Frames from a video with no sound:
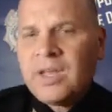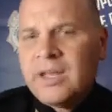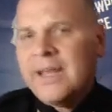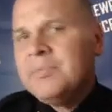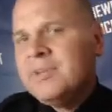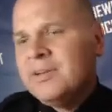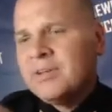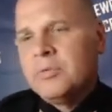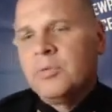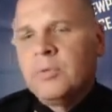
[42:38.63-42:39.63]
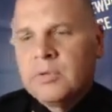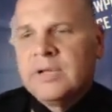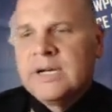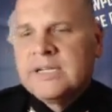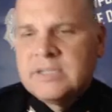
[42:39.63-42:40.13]
and Hampton has come to work
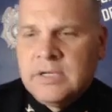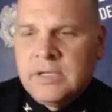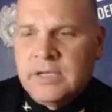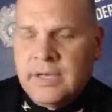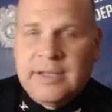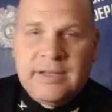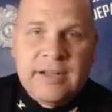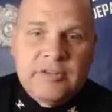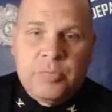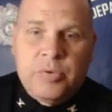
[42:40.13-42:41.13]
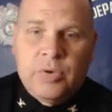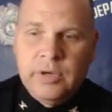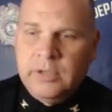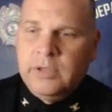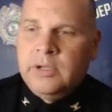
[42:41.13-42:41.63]
with us. I think that's
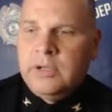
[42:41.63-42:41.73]
important.